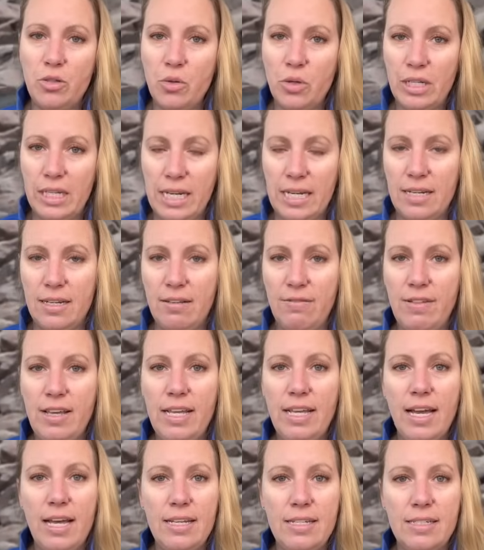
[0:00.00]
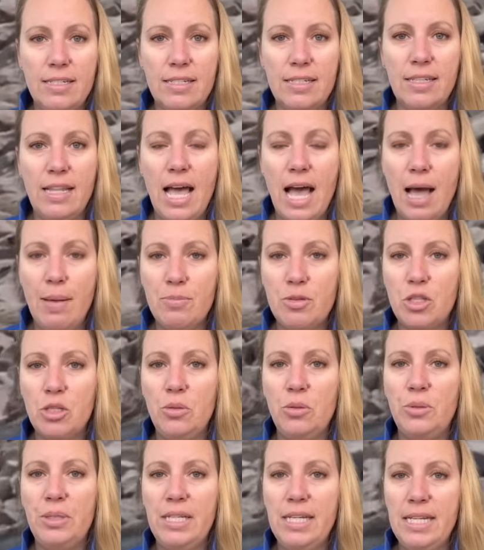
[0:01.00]
Grindavik until
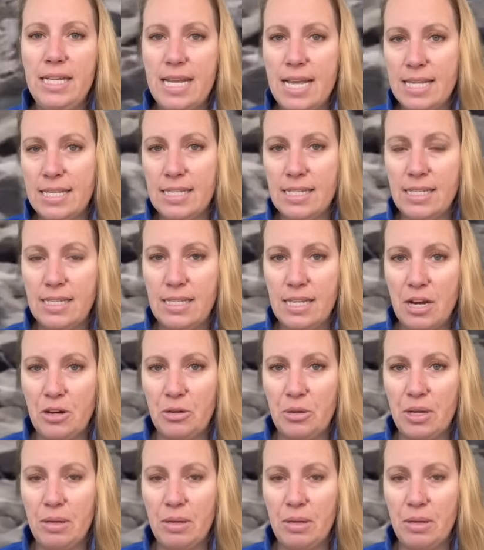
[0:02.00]
absolutely necessary,